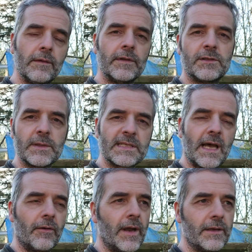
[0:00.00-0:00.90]
you twist
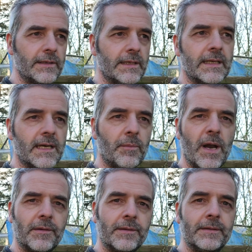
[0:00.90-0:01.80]
that around, little
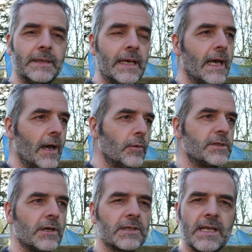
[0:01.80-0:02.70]
brown, which
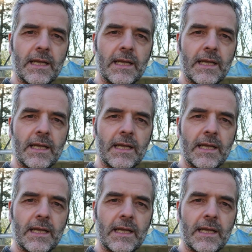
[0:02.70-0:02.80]
it looks like.